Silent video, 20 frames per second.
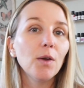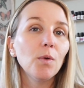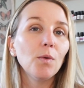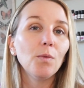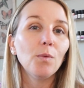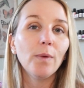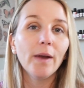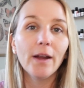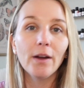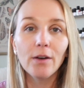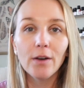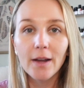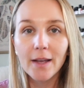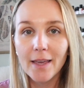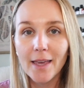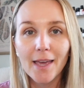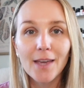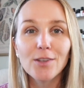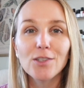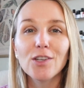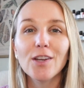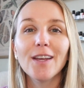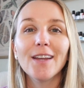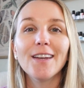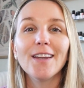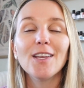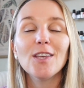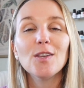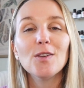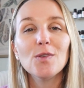rare
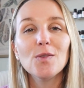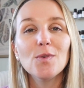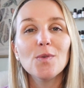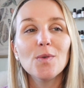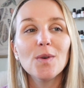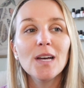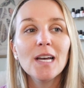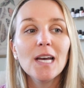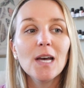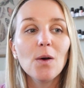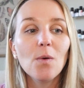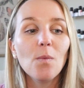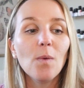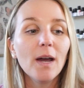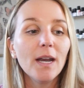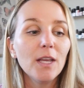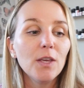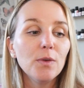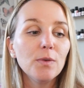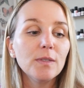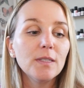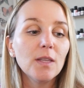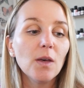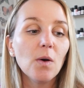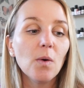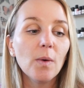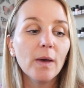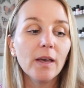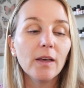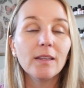occasion you want to use
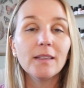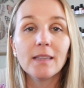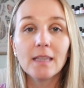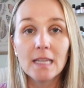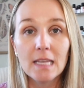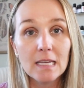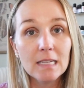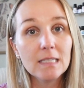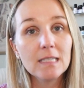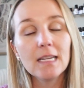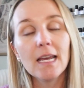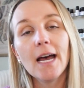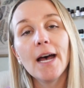the oil neat.